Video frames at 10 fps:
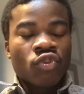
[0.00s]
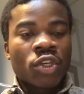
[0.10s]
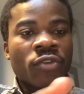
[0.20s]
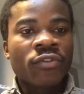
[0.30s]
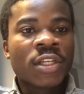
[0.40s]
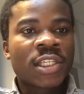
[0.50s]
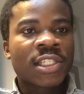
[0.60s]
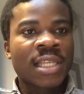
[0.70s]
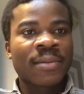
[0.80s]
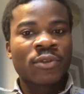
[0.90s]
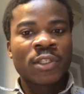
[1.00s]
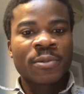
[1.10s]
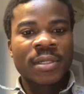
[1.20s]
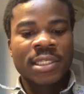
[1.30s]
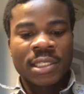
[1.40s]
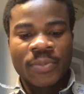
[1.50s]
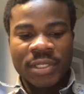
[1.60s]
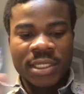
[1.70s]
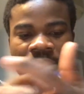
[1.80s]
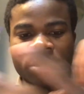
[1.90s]
you give this stamp to this person, the
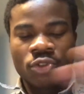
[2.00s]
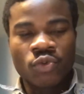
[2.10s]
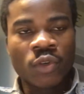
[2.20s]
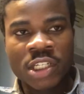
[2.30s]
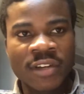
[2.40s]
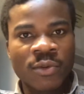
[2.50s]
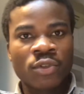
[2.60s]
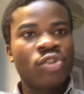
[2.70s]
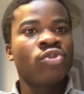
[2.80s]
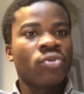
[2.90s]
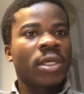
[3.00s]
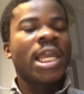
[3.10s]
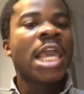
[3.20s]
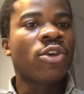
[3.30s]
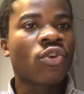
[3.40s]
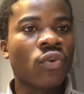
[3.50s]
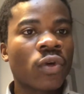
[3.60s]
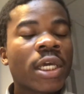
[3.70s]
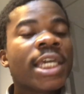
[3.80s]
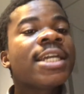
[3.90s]
person do whatever you want to do, and you go.
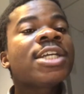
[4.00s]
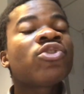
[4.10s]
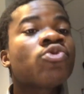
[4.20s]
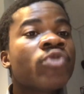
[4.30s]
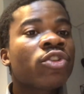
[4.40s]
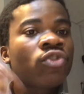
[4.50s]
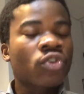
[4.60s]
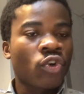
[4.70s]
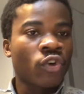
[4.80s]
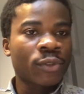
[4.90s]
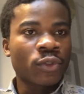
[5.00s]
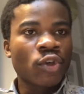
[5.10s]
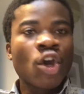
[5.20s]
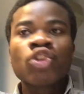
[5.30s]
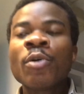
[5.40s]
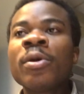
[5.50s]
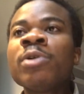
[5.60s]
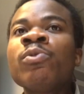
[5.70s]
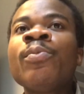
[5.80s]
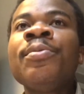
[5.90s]
It will reduce corruption. Nobody
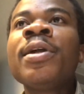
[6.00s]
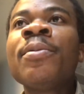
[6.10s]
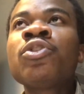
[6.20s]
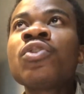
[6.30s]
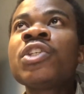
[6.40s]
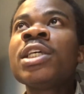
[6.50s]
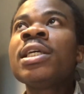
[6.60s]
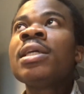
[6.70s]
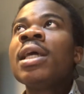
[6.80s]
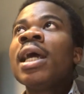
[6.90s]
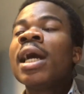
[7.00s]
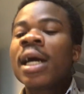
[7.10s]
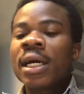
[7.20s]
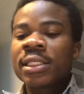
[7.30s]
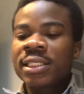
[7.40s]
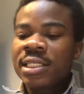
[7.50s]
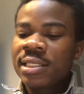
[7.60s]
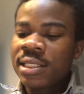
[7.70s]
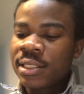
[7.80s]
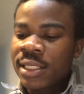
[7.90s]
will be able to say this
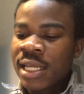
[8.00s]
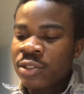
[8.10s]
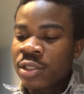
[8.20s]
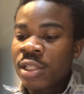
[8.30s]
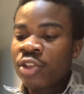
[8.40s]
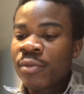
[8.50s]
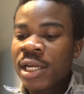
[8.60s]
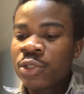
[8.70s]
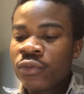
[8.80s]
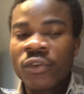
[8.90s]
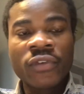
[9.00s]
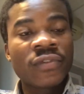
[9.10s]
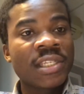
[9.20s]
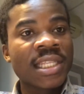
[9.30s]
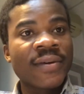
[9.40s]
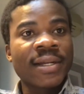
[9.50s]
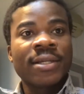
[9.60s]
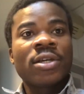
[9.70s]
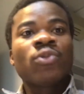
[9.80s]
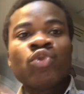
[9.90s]
thing that they normally do for 15 naira,
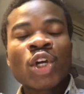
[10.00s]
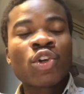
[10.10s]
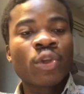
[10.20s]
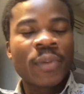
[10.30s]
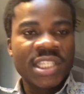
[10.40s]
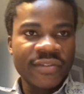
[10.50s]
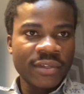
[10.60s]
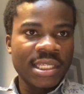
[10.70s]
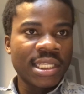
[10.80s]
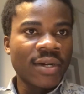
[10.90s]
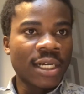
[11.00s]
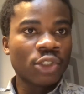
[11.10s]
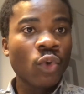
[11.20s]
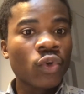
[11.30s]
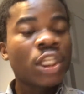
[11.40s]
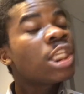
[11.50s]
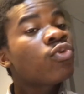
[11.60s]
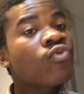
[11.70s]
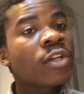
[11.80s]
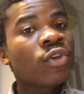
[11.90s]
you're going to pay 17 naira. No, it
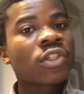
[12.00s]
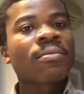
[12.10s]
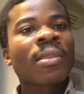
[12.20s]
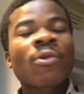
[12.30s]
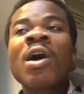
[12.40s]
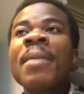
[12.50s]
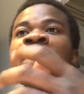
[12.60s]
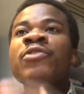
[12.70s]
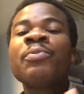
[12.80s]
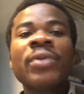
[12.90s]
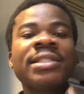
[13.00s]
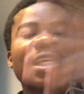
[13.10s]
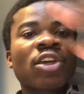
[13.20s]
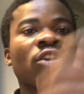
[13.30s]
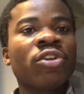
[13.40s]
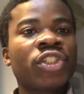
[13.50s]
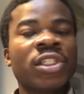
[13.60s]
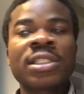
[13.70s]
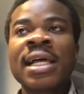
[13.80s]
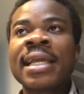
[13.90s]
will reduce. But if you bring
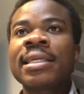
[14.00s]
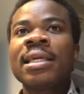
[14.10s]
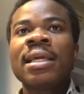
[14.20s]
technologies like